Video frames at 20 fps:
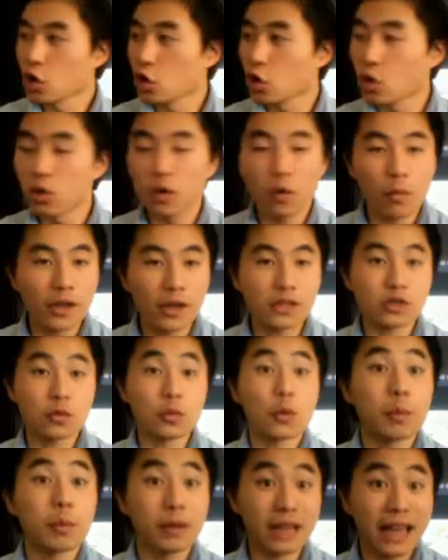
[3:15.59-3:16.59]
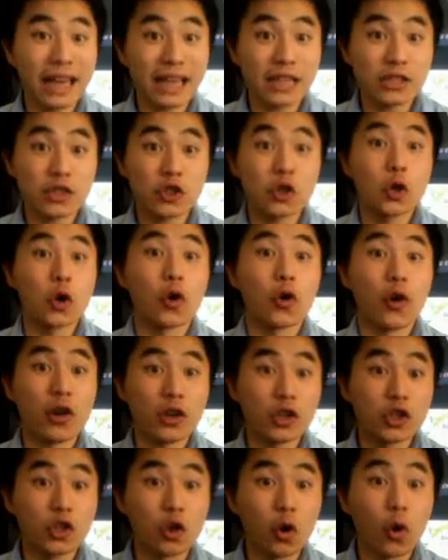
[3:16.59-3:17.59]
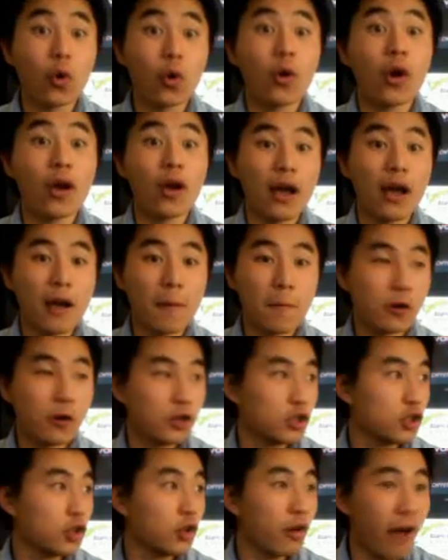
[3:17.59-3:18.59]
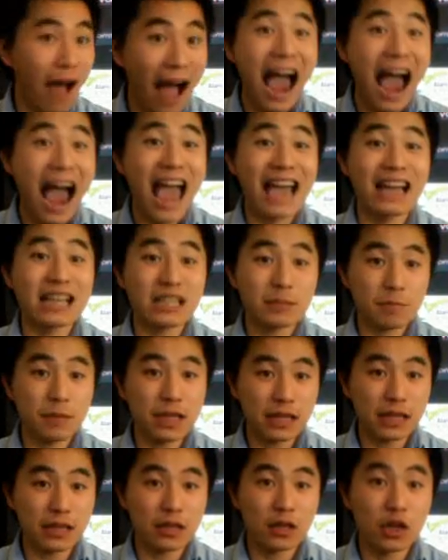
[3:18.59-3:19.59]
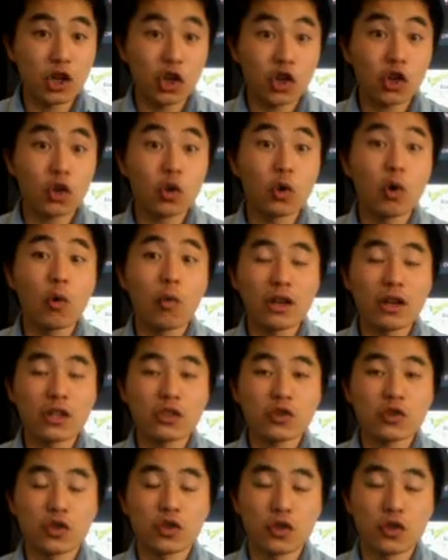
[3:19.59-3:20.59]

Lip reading: Google wants to replace your personal ISP. Google wants